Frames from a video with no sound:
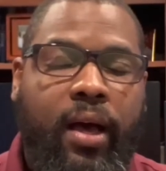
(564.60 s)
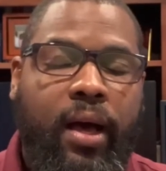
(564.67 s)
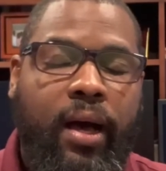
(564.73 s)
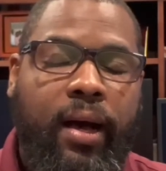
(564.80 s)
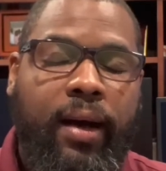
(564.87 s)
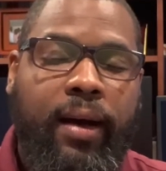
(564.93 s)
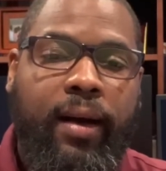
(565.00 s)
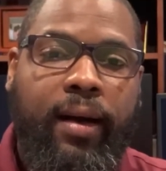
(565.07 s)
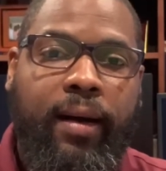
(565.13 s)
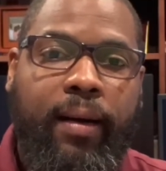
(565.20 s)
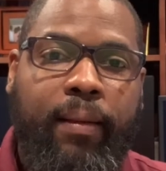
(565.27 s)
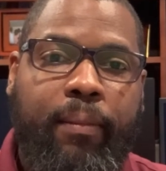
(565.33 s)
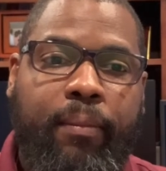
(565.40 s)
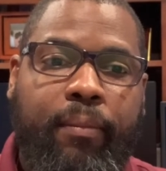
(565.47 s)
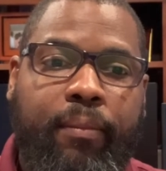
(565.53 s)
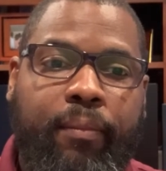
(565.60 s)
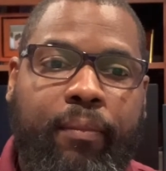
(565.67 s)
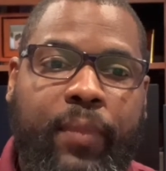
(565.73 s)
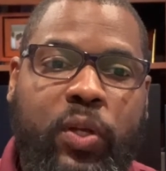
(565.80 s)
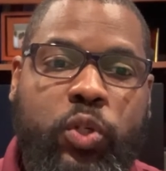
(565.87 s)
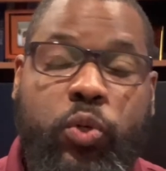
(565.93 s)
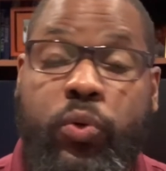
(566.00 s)
um,
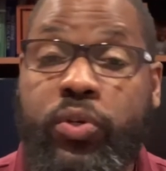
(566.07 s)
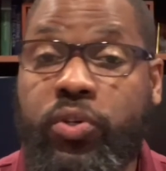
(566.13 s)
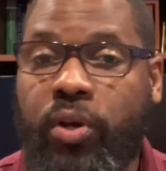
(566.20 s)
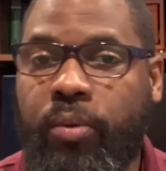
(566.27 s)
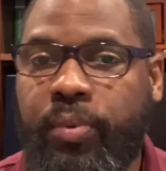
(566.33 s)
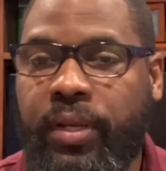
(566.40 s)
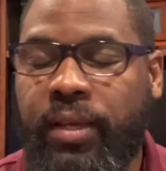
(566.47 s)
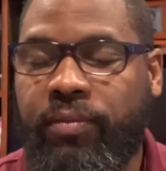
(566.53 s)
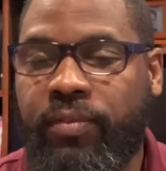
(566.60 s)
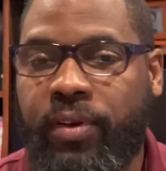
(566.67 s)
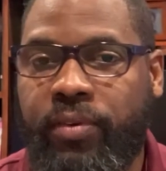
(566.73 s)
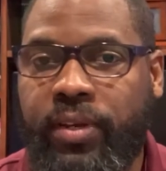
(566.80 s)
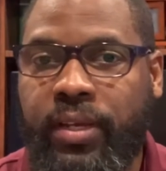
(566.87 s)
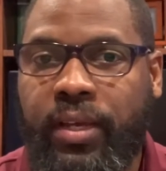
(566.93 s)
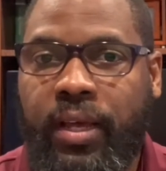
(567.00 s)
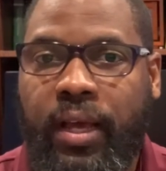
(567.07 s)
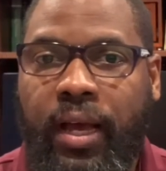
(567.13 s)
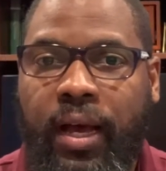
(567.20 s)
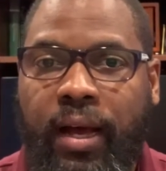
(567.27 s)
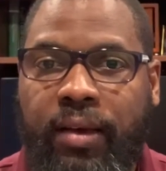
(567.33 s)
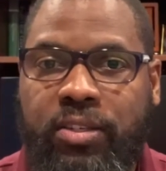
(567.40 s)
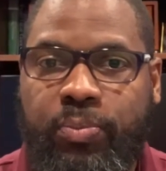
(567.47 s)
to interpret a very
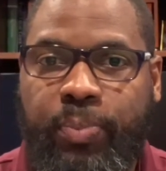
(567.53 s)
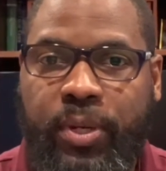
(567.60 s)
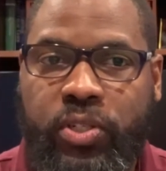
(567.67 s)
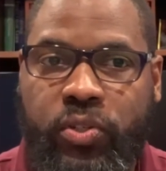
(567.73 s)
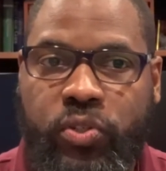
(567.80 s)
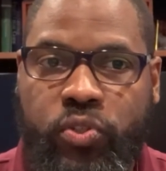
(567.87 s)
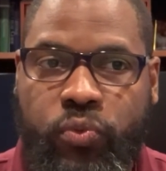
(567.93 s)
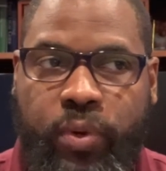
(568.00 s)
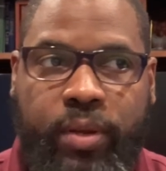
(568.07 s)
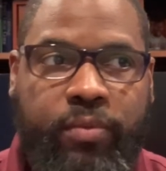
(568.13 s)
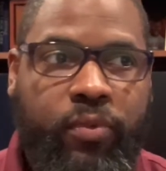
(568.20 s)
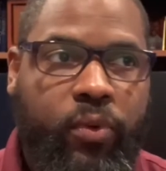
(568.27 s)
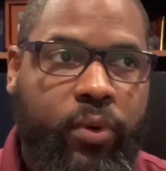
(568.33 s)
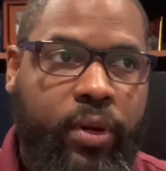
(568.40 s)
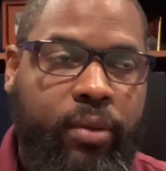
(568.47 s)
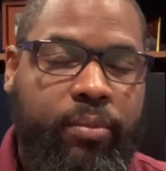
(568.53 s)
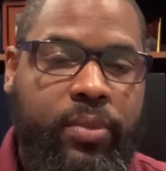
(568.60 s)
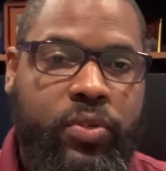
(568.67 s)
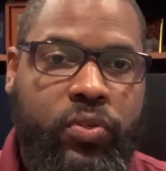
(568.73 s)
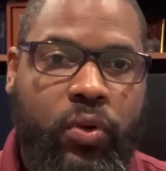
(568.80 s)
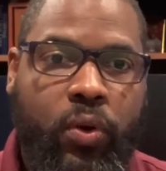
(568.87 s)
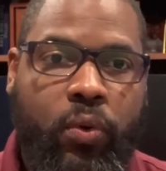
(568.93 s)
uh, special dream for him.
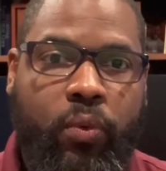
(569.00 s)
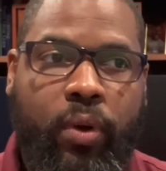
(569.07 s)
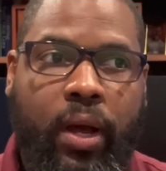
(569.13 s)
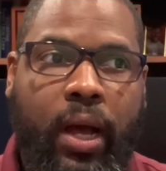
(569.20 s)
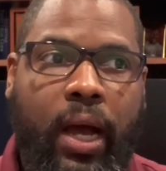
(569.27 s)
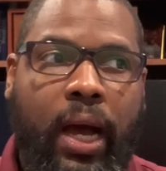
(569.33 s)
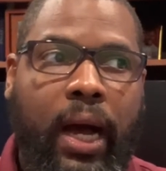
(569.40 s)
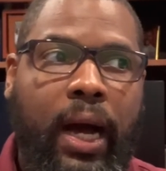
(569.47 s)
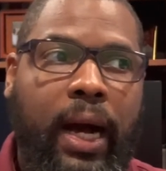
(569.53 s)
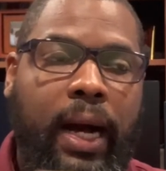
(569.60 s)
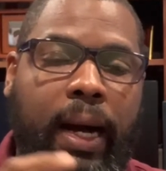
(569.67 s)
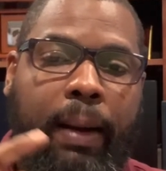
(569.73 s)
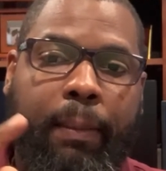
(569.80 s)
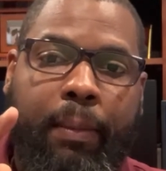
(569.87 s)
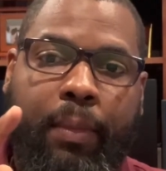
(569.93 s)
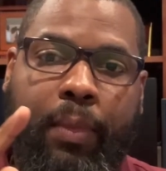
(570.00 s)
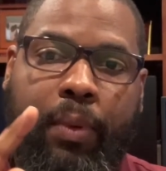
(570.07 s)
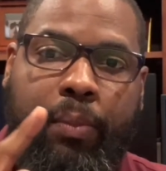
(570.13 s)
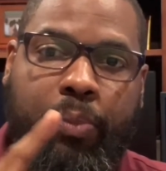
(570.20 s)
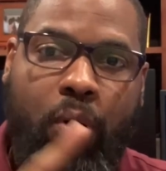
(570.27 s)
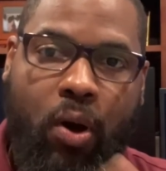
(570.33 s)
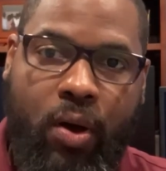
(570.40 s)
So um,
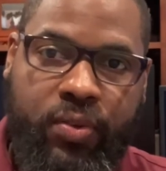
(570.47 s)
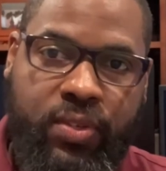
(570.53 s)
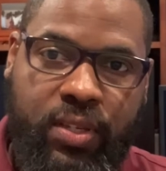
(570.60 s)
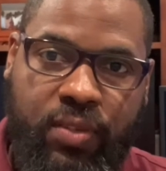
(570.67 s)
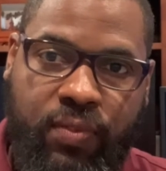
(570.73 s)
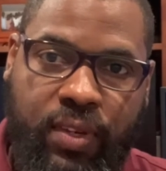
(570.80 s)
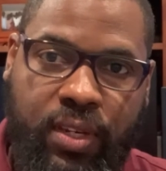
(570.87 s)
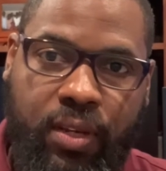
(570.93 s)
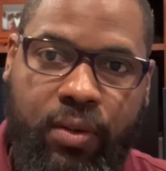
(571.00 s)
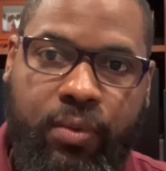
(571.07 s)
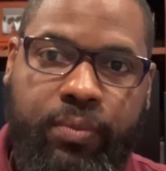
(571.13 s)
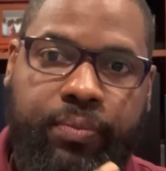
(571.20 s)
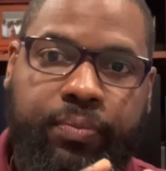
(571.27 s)
pause this video.